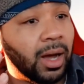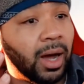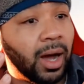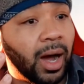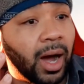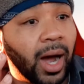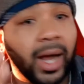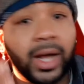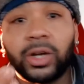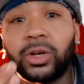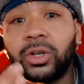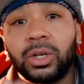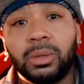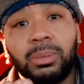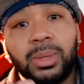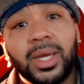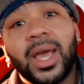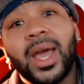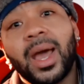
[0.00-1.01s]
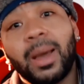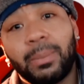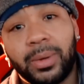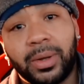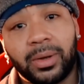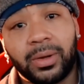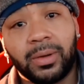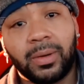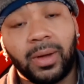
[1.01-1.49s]
I couldn't be
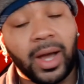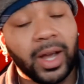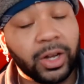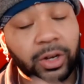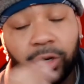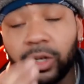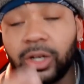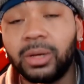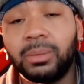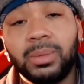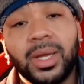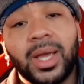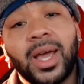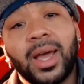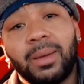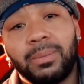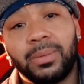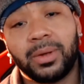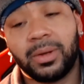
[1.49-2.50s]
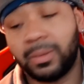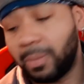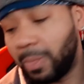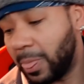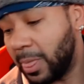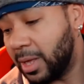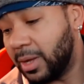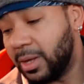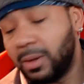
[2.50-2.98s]
happier. I couldn't be happier.
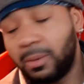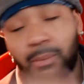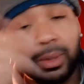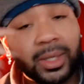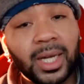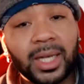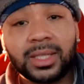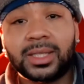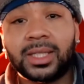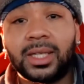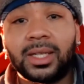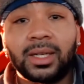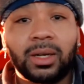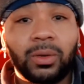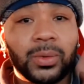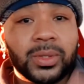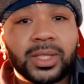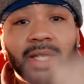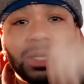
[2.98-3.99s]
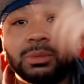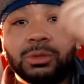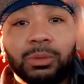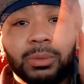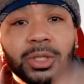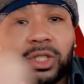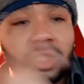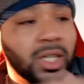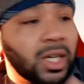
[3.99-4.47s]
But that's it. I don't want to take up too
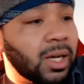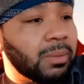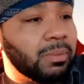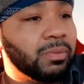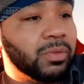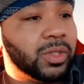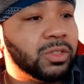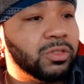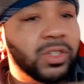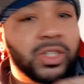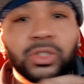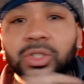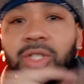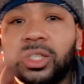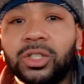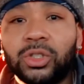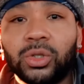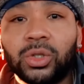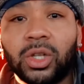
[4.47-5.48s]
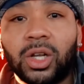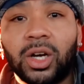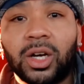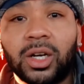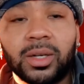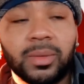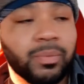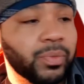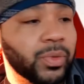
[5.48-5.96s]
much time. This video's getting too
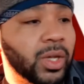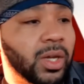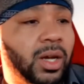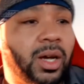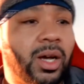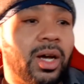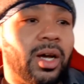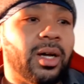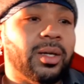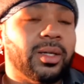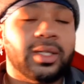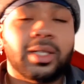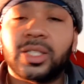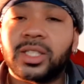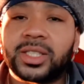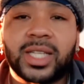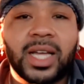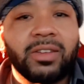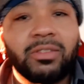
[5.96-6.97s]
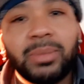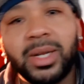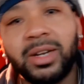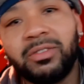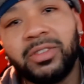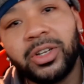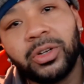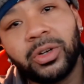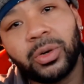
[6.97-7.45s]
long. Just haven't made a
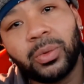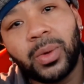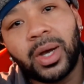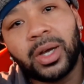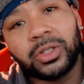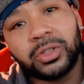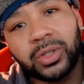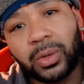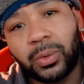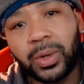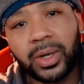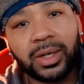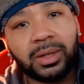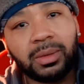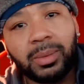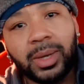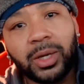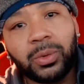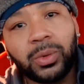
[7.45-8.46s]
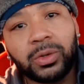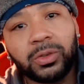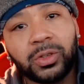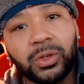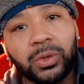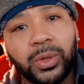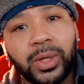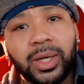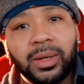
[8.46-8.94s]
video in a while, so I wanted to make one real
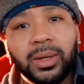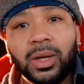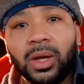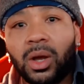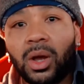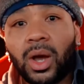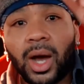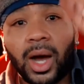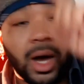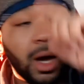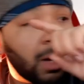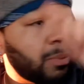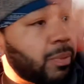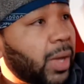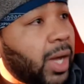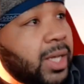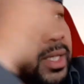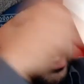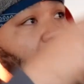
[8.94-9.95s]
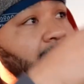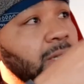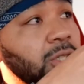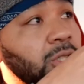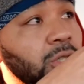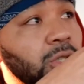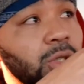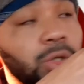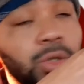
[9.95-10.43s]
quick. I'll
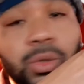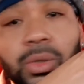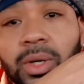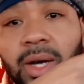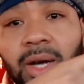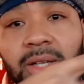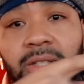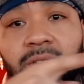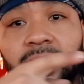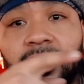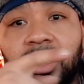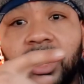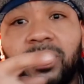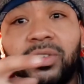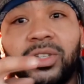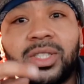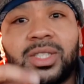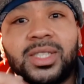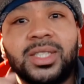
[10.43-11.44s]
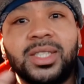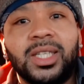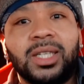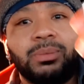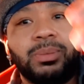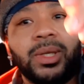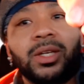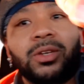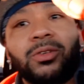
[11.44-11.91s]
give you a
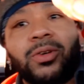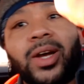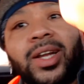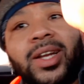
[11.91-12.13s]
sneak peek right